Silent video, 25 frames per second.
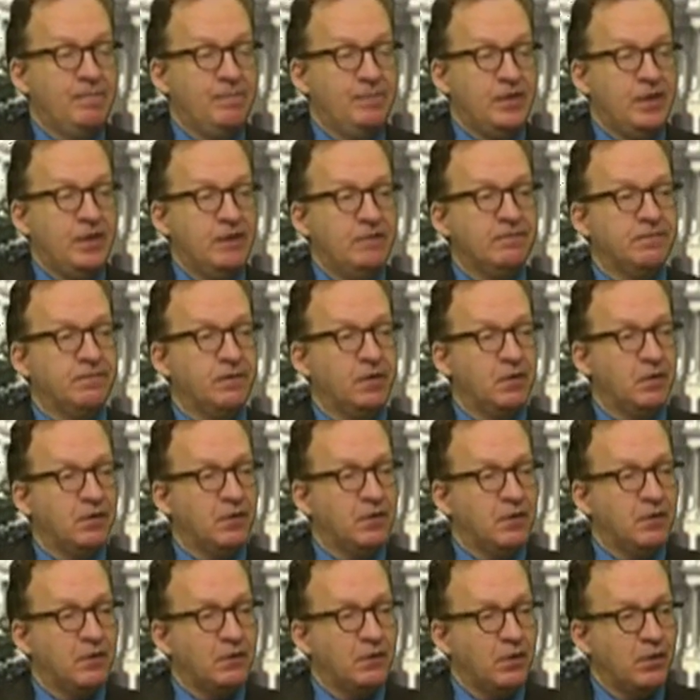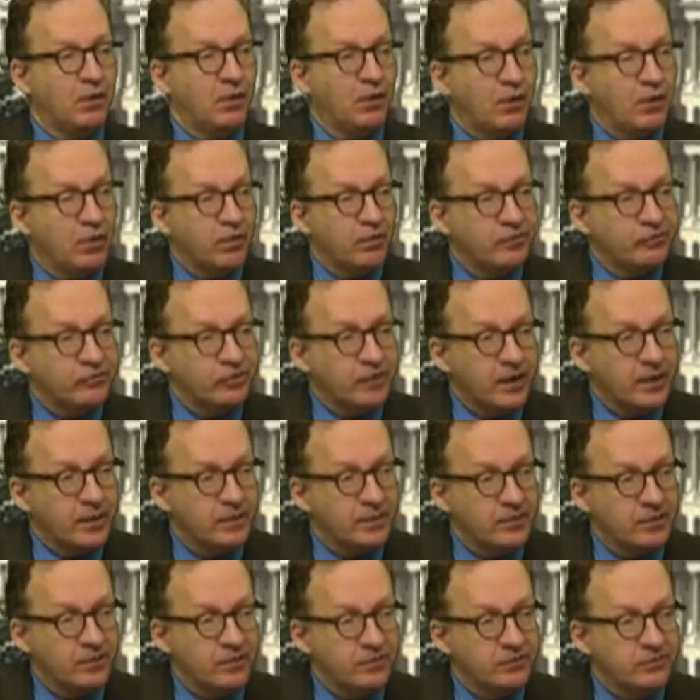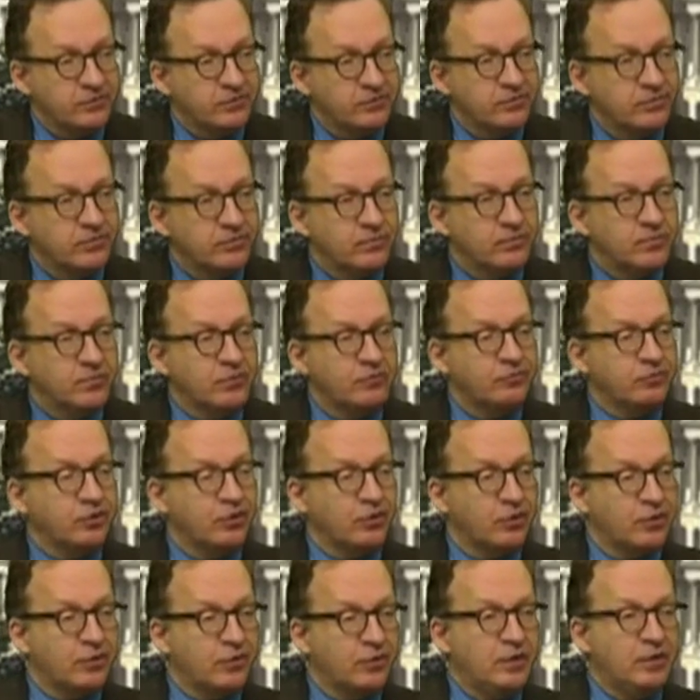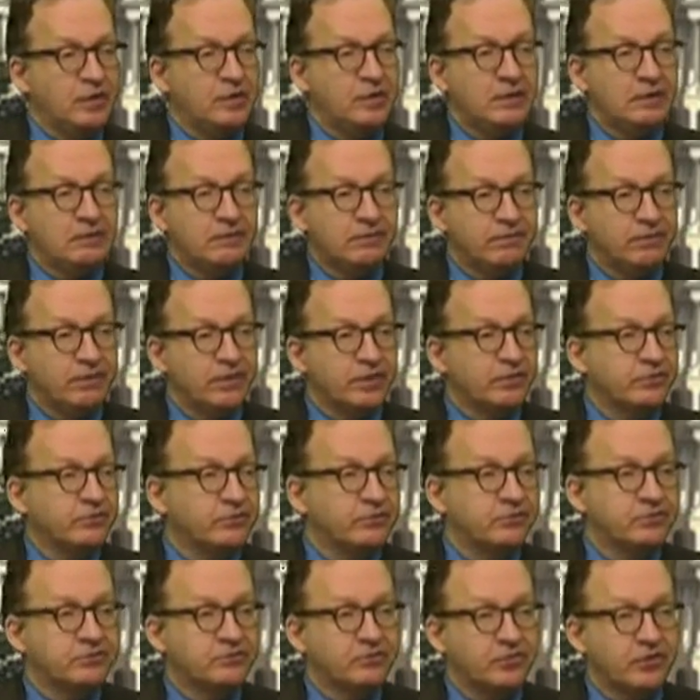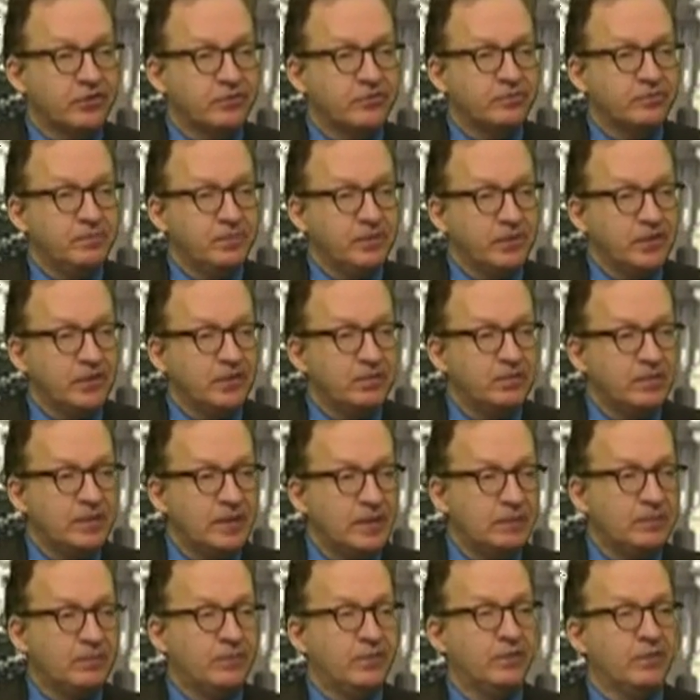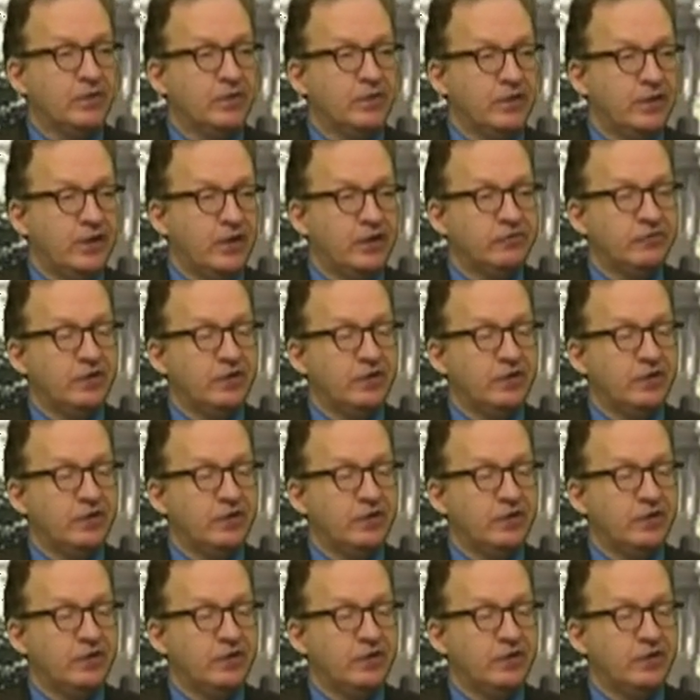if Alzheimer's, which currently afflicts 6 million people and has